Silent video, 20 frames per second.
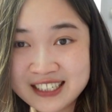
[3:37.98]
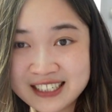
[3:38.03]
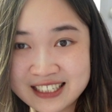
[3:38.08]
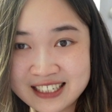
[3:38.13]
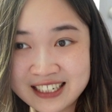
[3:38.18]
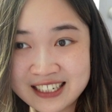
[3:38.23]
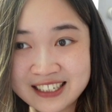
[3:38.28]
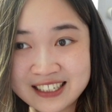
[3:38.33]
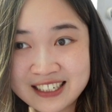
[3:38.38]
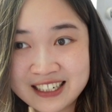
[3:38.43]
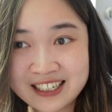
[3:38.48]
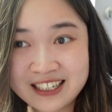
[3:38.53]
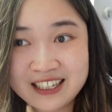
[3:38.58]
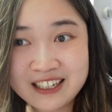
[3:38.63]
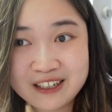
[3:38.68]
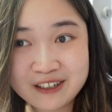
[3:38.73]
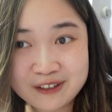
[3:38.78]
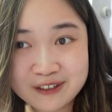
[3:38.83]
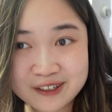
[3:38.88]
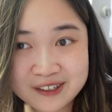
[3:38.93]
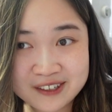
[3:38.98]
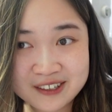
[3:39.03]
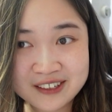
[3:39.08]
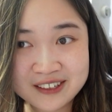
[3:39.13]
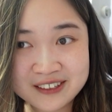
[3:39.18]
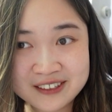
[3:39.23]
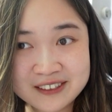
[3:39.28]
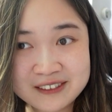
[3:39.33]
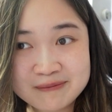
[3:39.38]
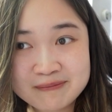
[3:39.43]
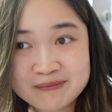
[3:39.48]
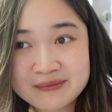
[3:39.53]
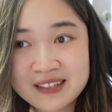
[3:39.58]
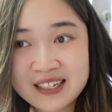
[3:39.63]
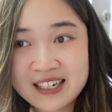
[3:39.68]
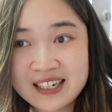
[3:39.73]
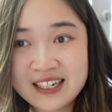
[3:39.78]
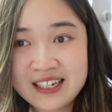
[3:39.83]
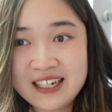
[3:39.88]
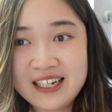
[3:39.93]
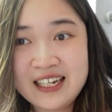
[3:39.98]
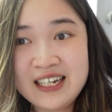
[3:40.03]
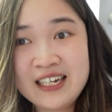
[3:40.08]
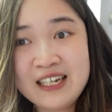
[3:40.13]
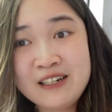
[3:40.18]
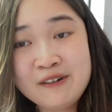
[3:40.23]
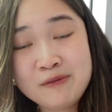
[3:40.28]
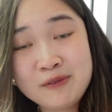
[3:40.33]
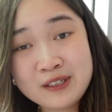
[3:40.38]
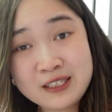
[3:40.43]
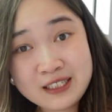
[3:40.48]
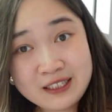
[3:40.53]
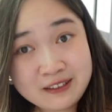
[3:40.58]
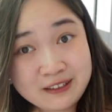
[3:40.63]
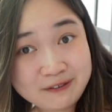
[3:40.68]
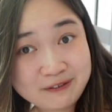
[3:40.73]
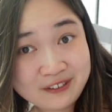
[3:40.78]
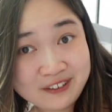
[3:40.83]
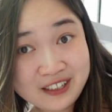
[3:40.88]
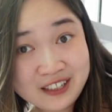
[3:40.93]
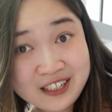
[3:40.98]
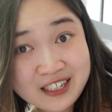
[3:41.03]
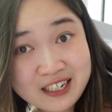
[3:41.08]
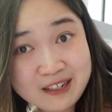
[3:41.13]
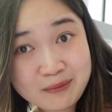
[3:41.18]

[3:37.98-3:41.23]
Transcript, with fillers: seen in the intro and what's very